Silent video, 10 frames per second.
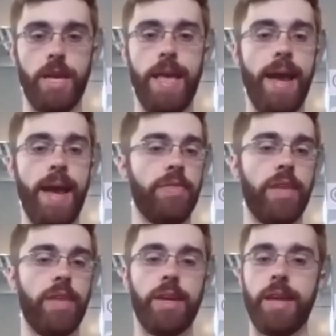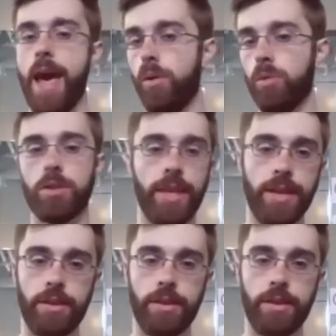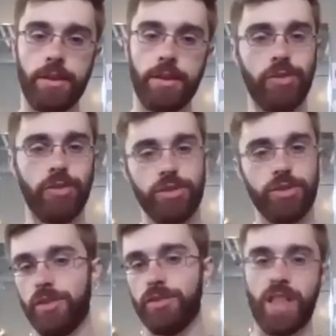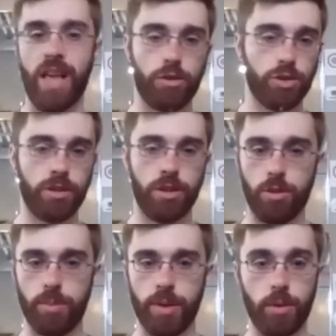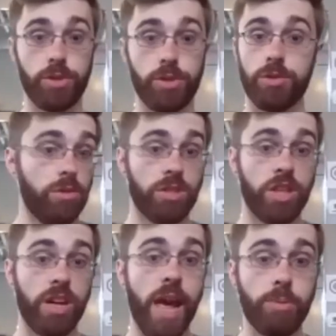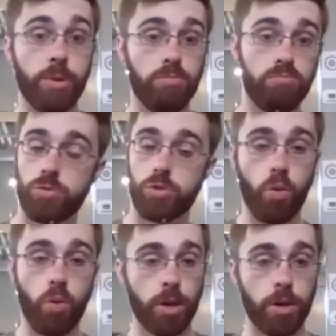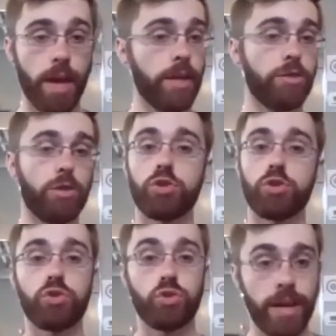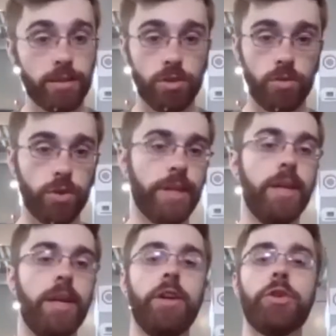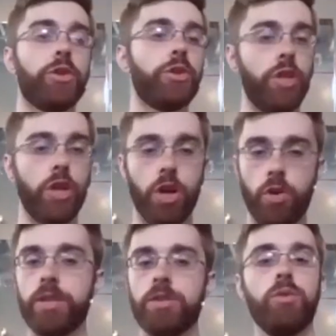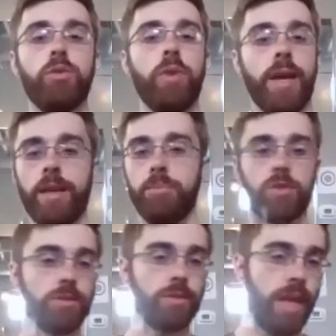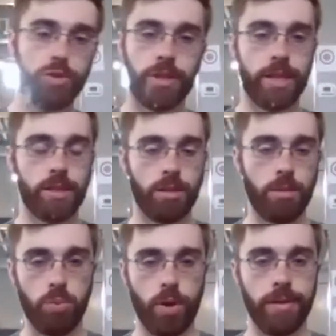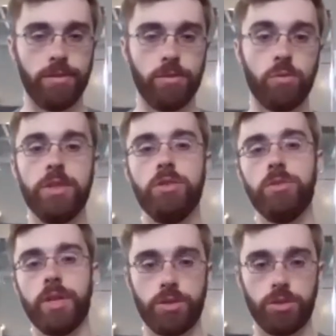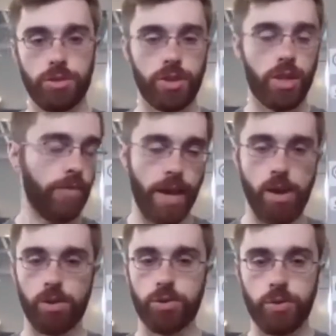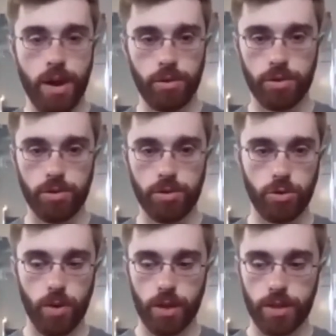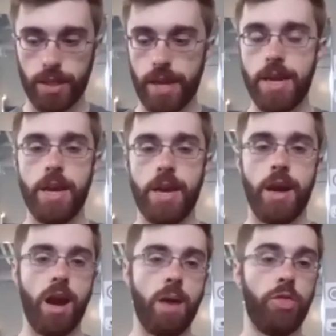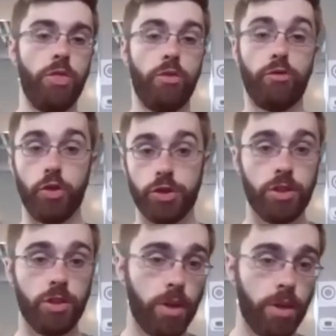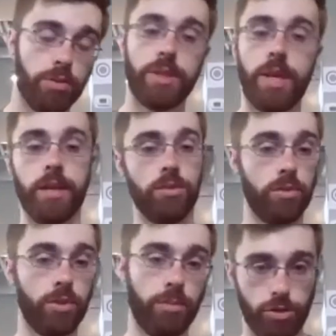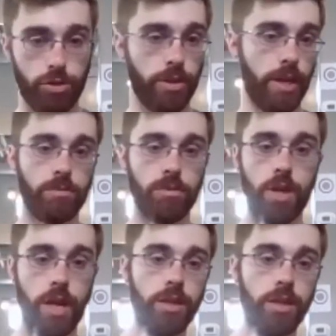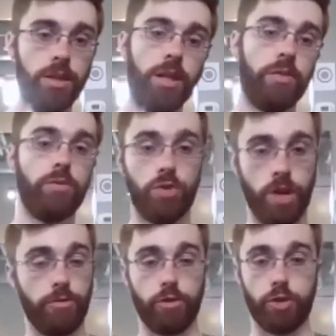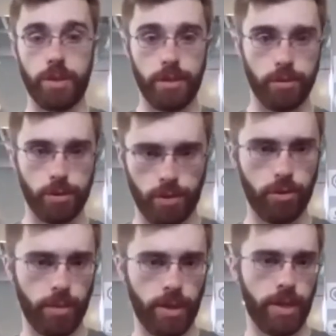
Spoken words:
And then an hour later, you find yourself slouching a little bit, which is going to happen. Don't worry about it. Don't stress over it. You're going to end up slouching at some point. When you catch yourself an hour or 2 hours into your workday, the first thing you want to do is get into a good posture again, okay? And forgive yourself for being in a